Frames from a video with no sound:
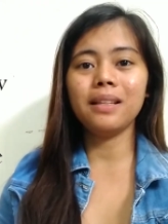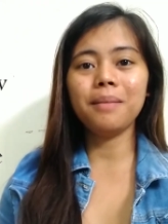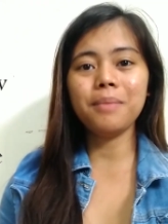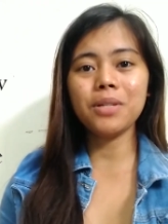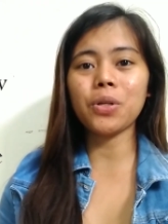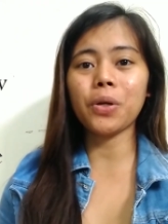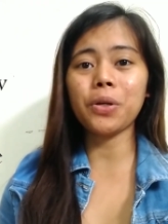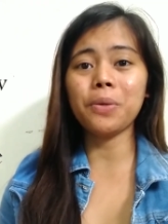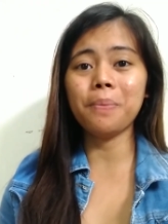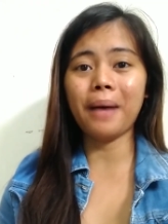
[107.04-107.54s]
Let me
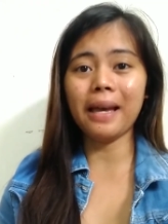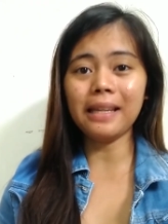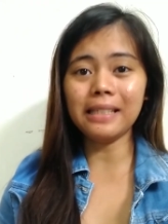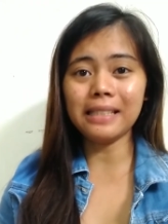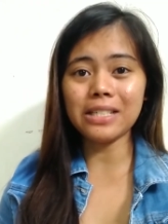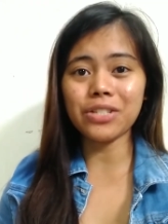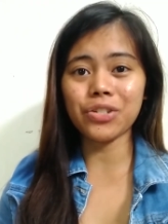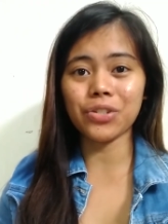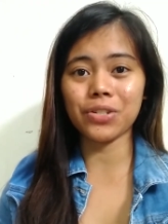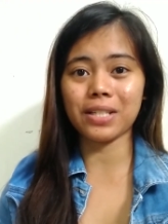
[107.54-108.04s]
show you my
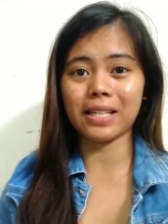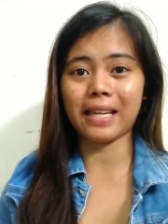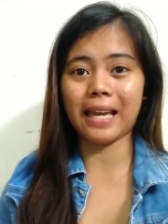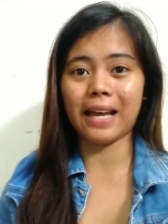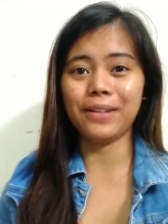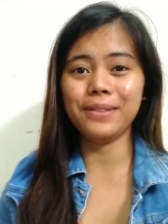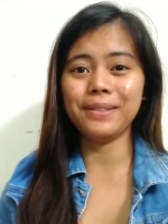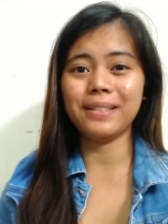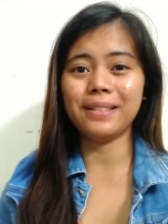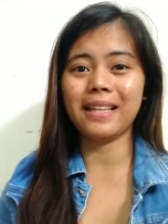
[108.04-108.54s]
teacher's
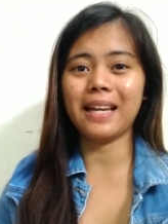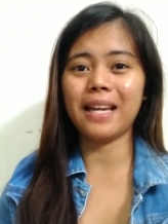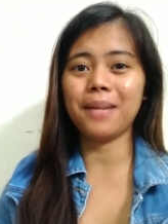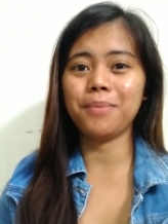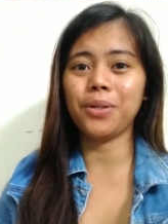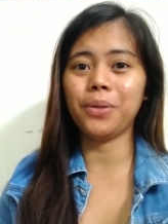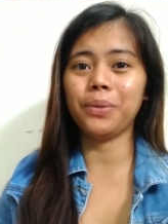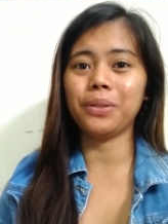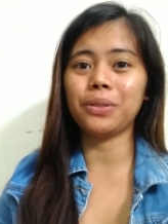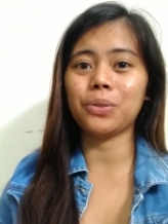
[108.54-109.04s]
account. I'm
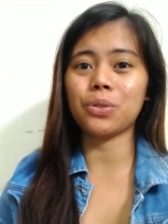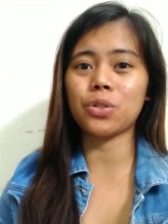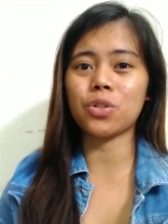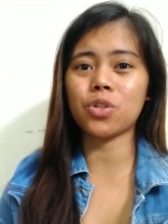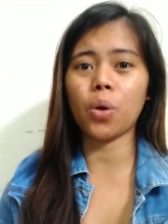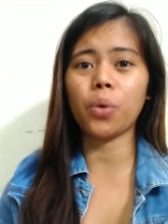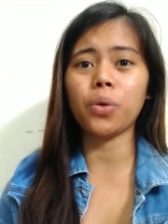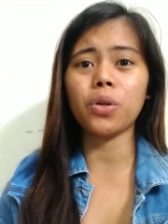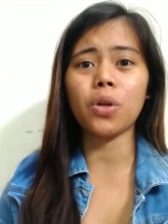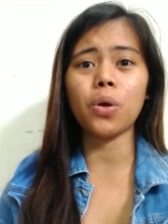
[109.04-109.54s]
going to
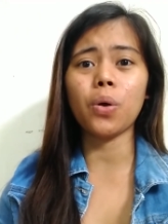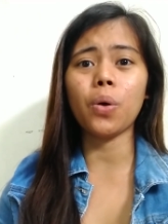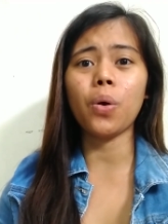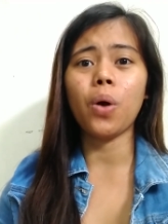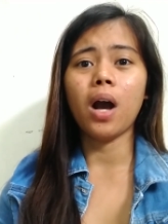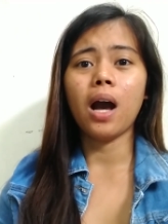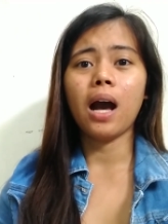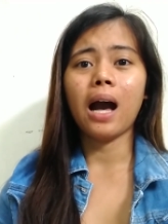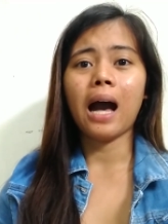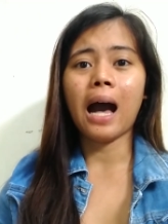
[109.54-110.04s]
show
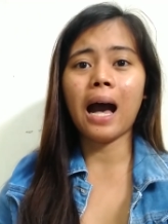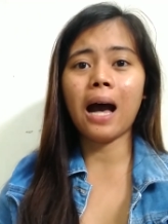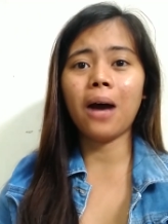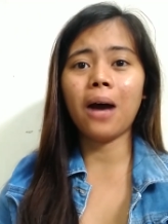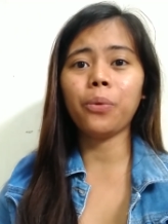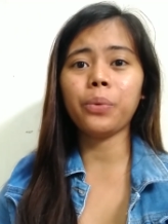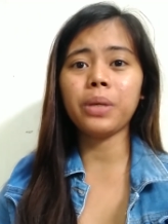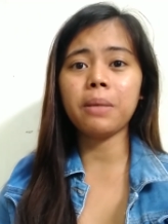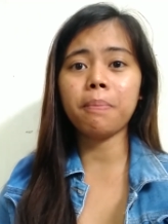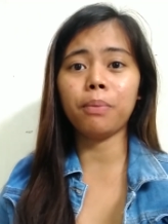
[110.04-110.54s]
you
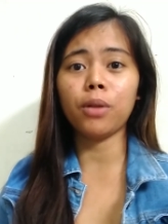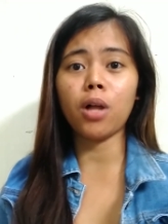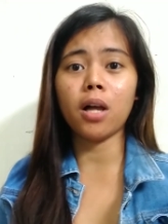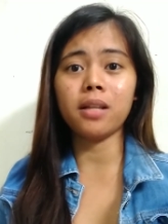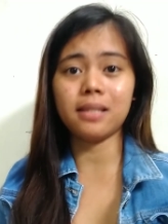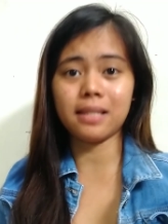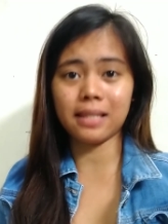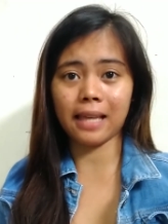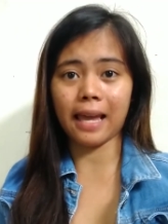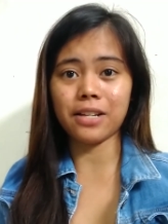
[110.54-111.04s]
how we
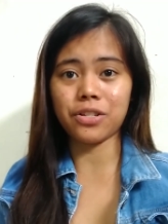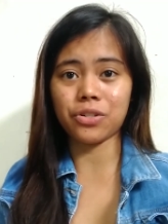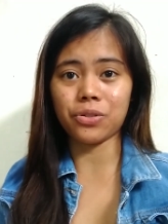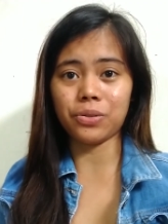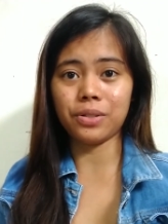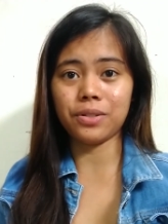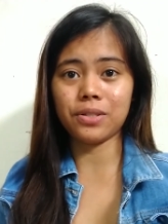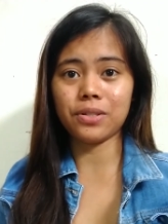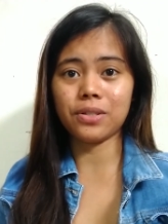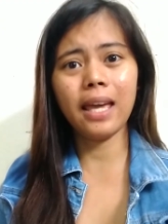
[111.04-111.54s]
plot schedules.